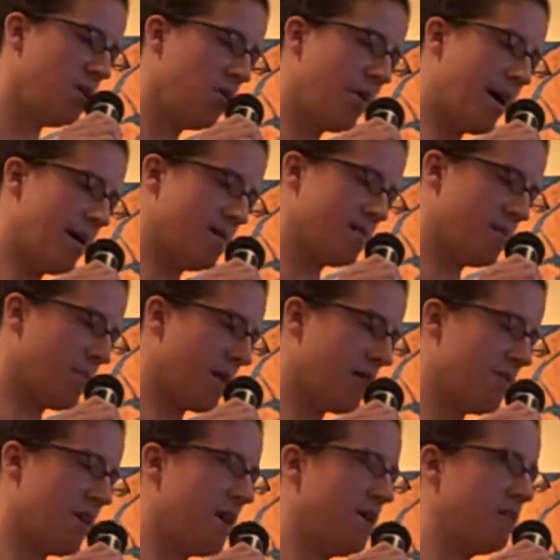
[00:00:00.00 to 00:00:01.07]
You asked
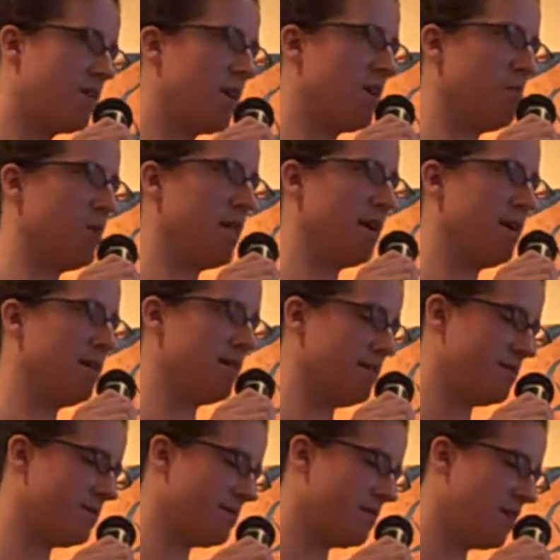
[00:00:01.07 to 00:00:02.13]
about the healthcare plan.
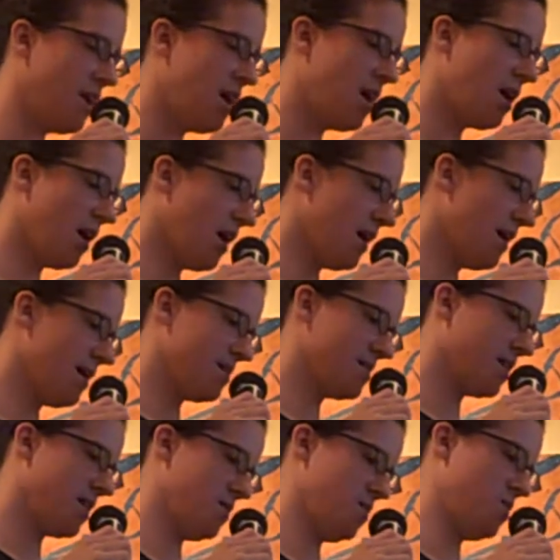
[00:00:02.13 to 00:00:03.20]
I
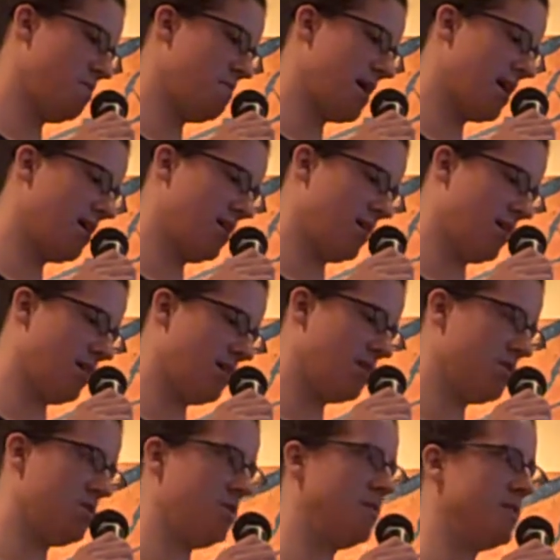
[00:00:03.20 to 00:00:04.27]
ask how humanity
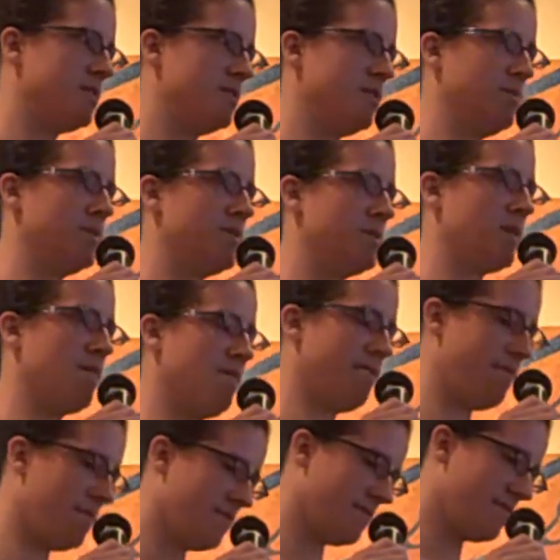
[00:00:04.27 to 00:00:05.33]
can do this to
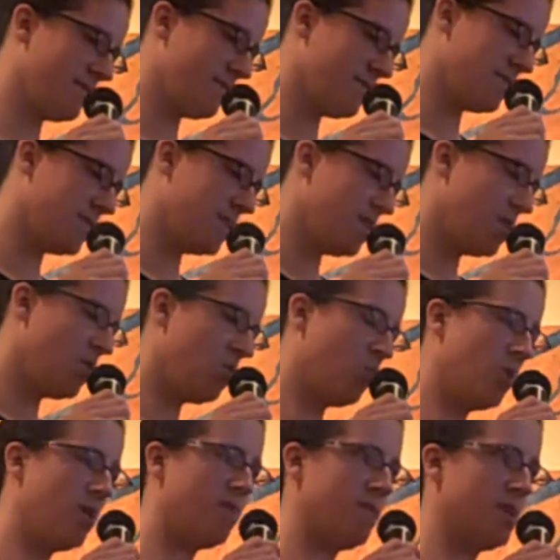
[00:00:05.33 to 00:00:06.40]
itself.
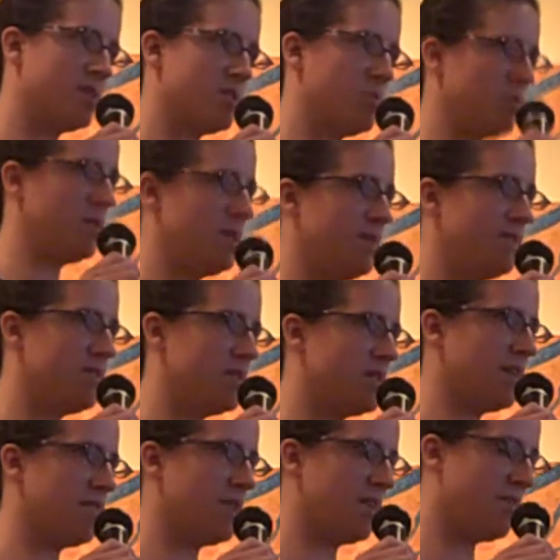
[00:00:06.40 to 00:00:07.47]
One of us will live to
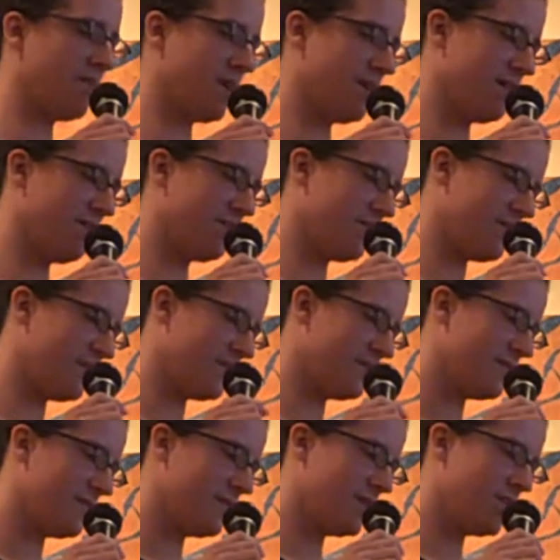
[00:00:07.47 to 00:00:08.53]
75,
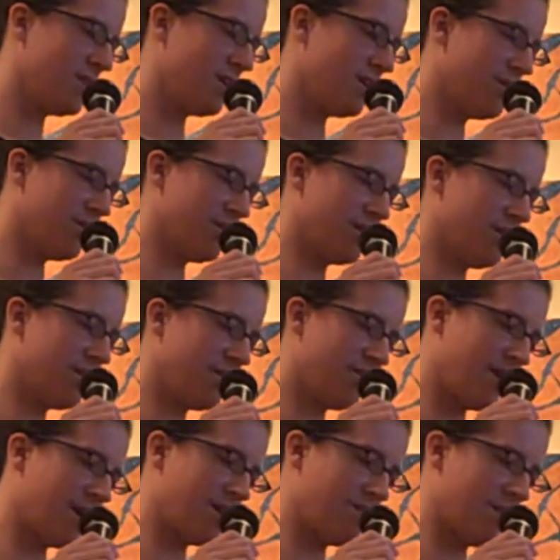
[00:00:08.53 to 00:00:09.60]
the other a
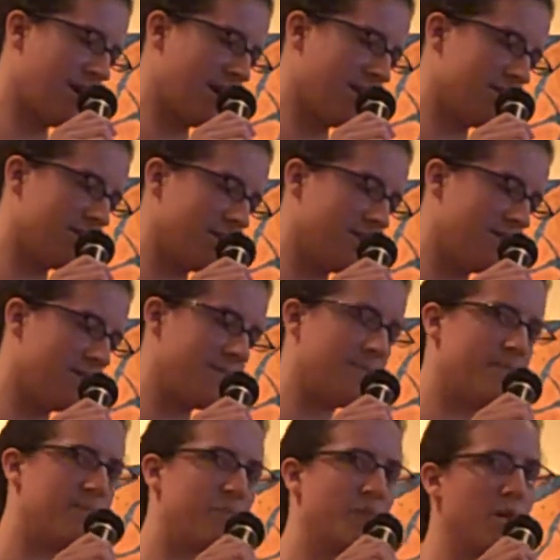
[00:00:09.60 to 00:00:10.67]
vacant mask.
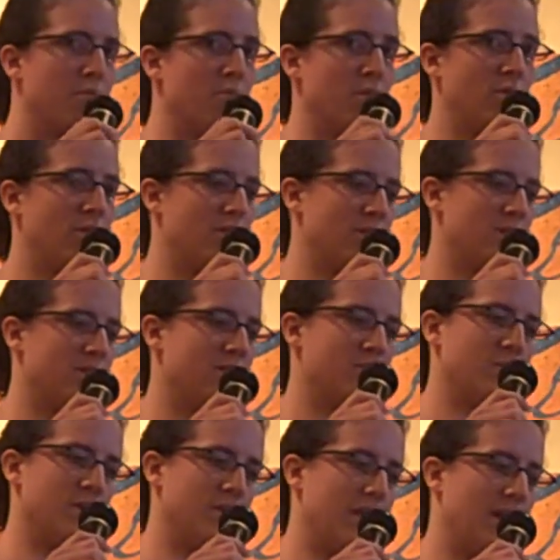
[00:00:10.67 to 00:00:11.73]
Both of us
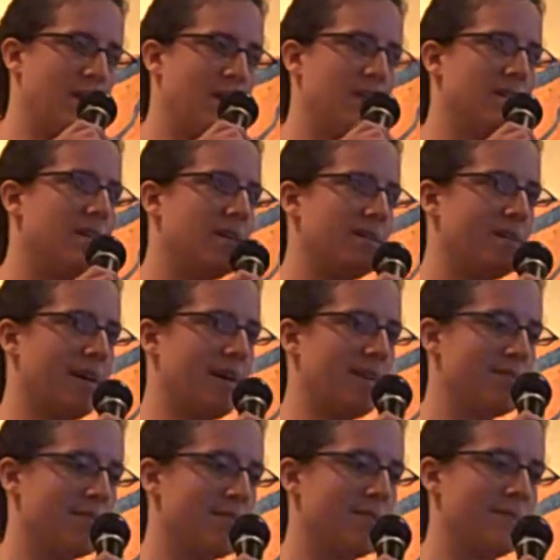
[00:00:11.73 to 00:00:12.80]
will stay on
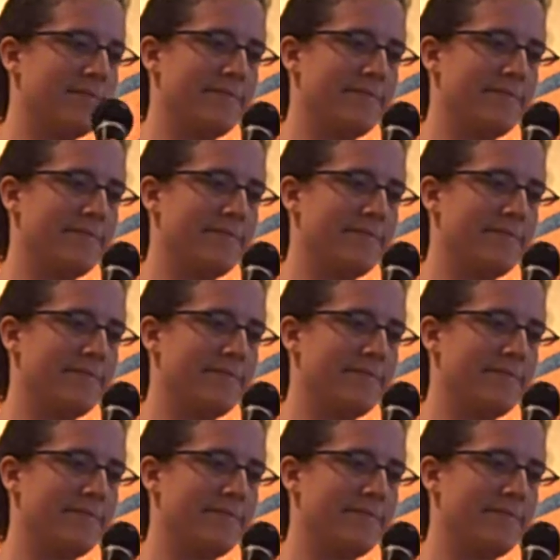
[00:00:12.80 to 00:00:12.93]
task.